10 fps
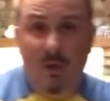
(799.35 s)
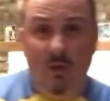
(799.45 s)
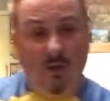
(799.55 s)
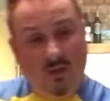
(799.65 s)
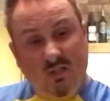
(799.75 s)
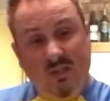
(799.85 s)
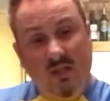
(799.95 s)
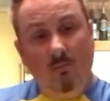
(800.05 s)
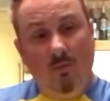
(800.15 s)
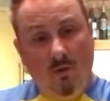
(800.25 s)
You're going to
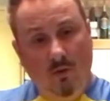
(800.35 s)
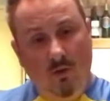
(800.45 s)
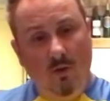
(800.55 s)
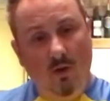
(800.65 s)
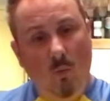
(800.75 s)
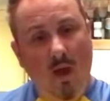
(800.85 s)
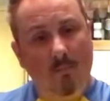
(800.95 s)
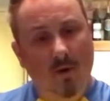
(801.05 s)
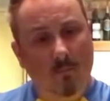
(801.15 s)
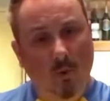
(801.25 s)
steam the web,
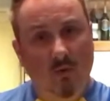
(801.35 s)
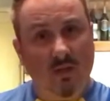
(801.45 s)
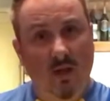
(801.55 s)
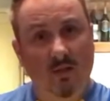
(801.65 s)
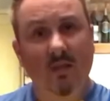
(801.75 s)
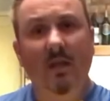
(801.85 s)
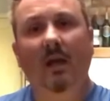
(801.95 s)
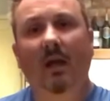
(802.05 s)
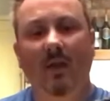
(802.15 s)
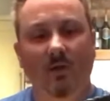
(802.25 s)
both sides,
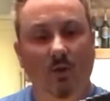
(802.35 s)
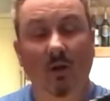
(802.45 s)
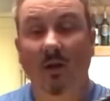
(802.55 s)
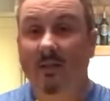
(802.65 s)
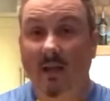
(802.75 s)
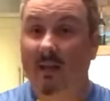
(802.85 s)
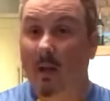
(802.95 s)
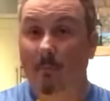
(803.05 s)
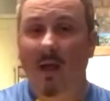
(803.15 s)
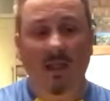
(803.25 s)
and then you're going to take that
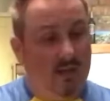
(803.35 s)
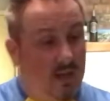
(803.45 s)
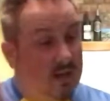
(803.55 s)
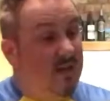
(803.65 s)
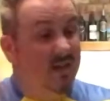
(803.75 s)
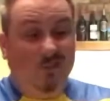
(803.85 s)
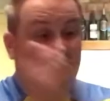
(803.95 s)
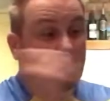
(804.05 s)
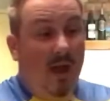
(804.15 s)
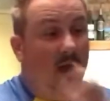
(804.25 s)
mallet again and just
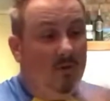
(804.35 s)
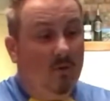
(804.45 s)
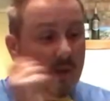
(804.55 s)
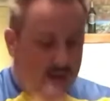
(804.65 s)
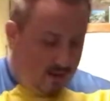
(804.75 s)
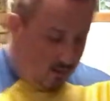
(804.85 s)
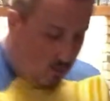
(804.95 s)
pound away at it.